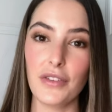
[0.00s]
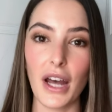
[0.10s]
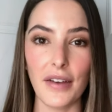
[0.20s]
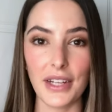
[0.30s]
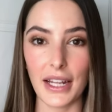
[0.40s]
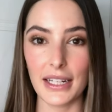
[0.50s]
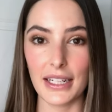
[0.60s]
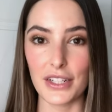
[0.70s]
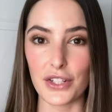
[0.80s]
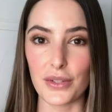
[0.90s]
If you haven't had
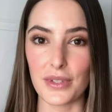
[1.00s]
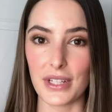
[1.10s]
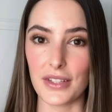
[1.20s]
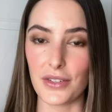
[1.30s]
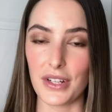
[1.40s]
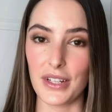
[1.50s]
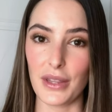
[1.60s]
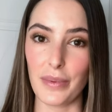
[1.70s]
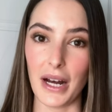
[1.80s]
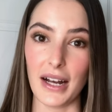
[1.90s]
any issues with sunscreen in
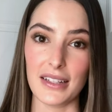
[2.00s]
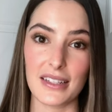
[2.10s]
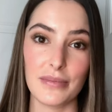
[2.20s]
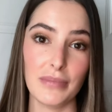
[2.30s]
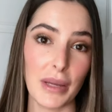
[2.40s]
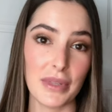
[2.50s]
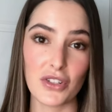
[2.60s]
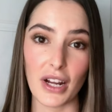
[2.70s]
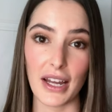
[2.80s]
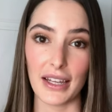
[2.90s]
the past, maybe
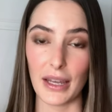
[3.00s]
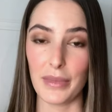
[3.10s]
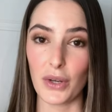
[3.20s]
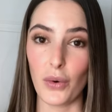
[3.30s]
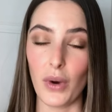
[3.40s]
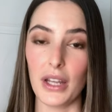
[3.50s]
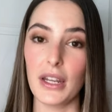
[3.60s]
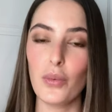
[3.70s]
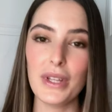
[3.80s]
try a chemical one.